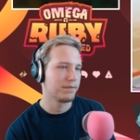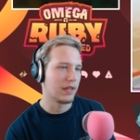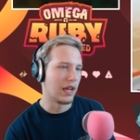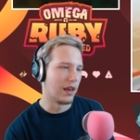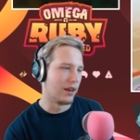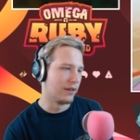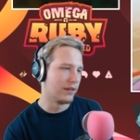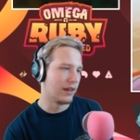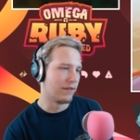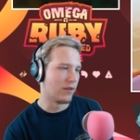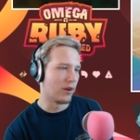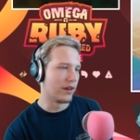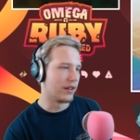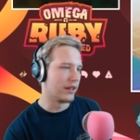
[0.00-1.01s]
I don't know. I have
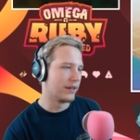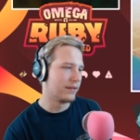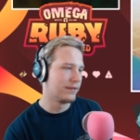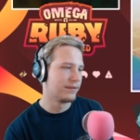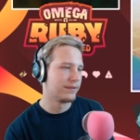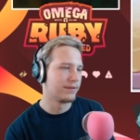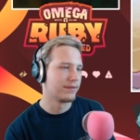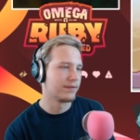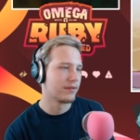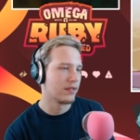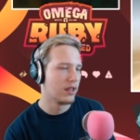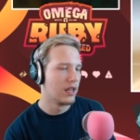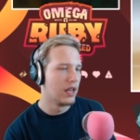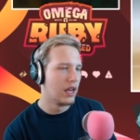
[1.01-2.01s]
no idea.
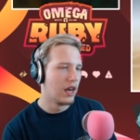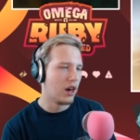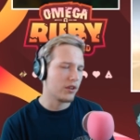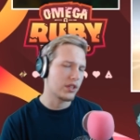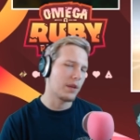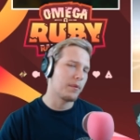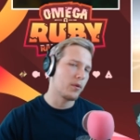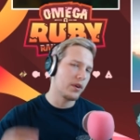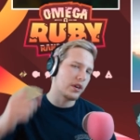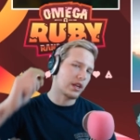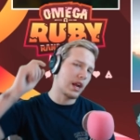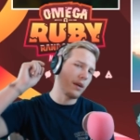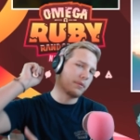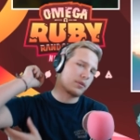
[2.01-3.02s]
Also, I've been reading
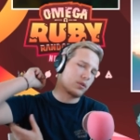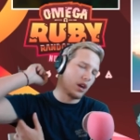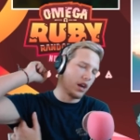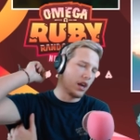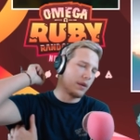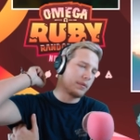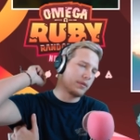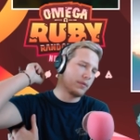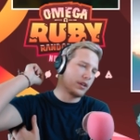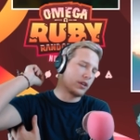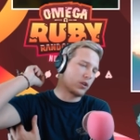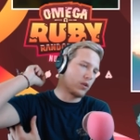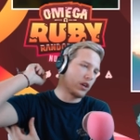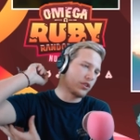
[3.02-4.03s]

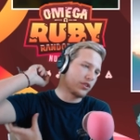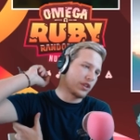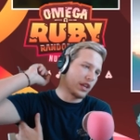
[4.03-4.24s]
your questions.